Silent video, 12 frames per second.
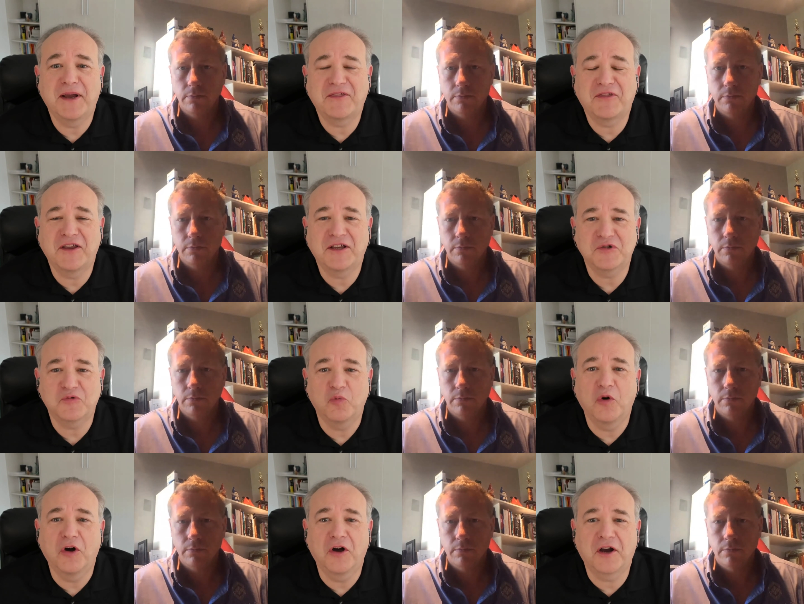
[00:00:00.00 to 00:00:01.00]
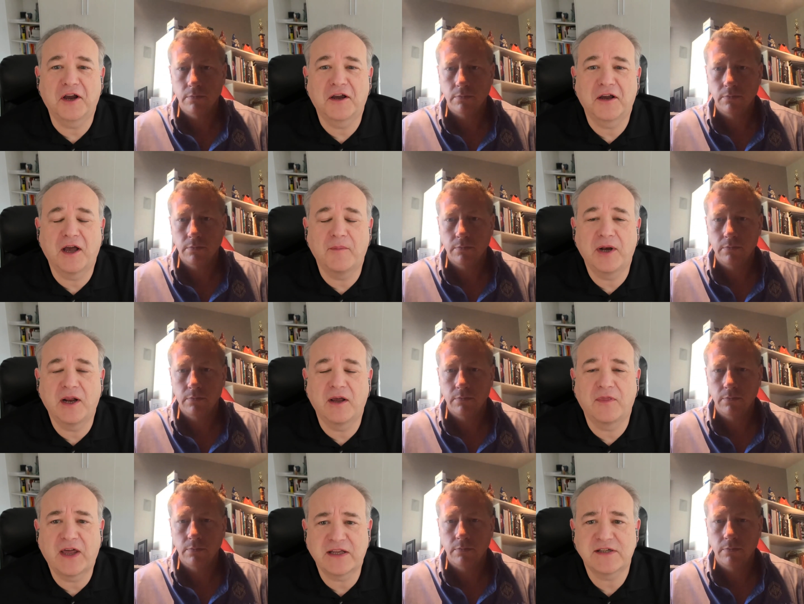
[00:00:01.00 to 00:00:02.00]
Speaker 1: things work. I mean,
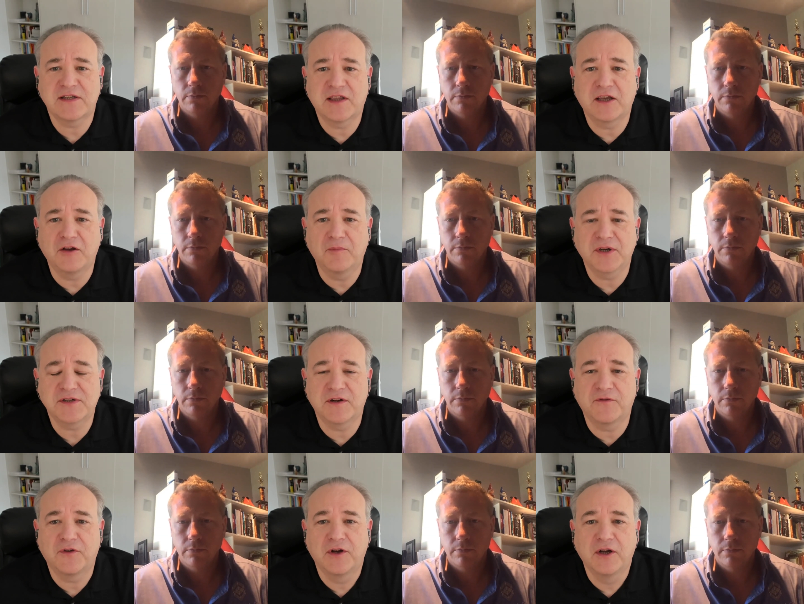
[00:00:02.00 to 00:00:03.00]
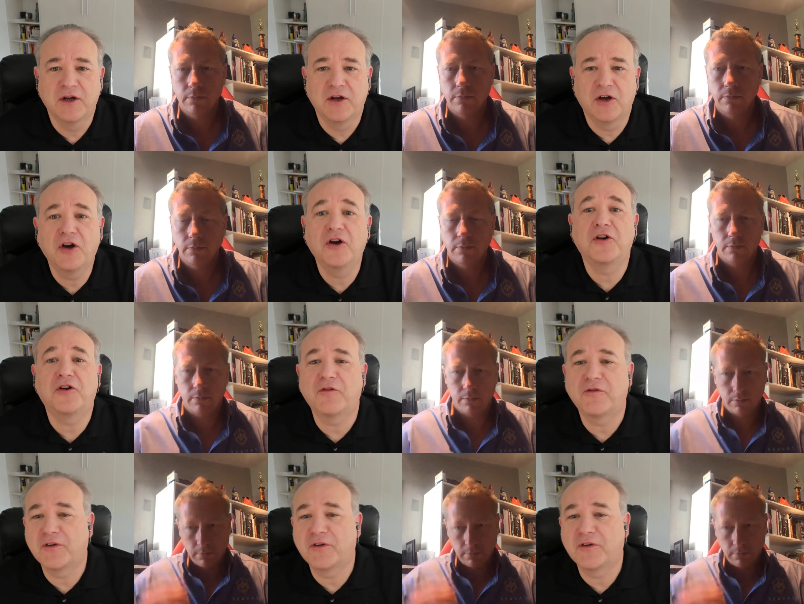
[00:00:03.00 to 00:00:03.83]
that's the thing you must have heard of,